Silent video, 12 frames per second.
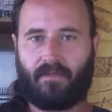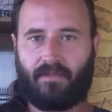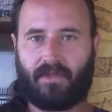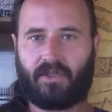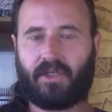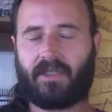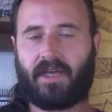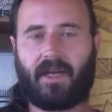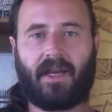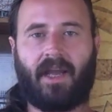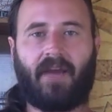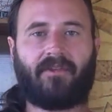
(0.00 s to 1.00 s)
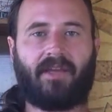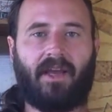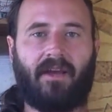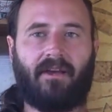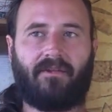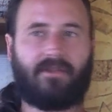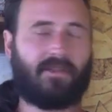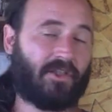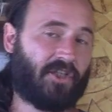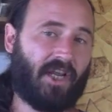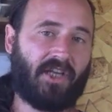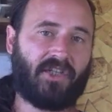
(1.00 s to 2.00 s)
She's not going to have to
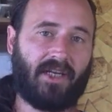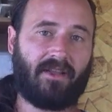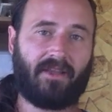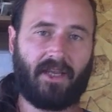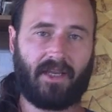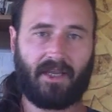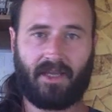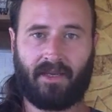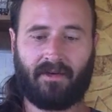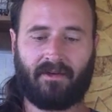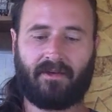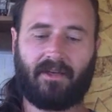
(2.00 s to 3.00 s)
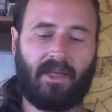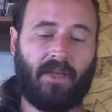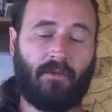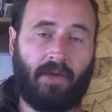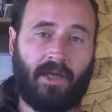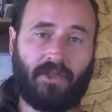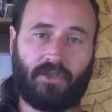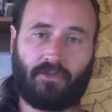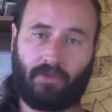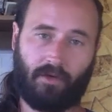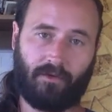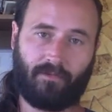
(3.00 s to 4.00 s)
change anything in what I just
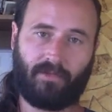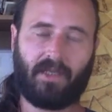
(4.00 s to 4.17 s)
wrote.